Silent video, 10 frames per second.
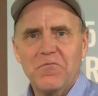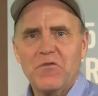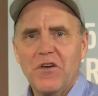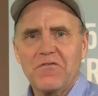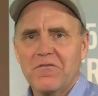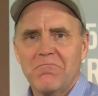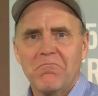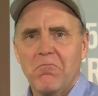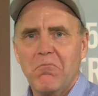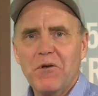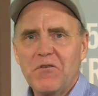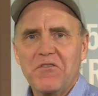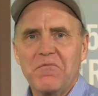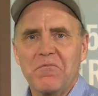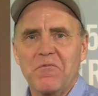just mill
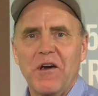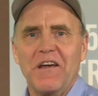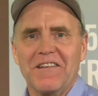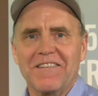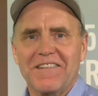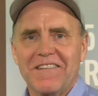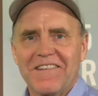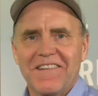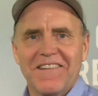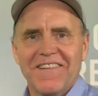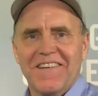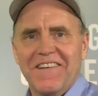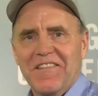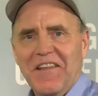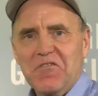some grain.
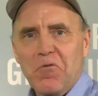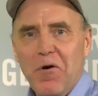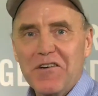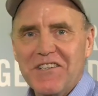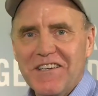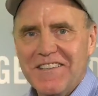Thanks for watching.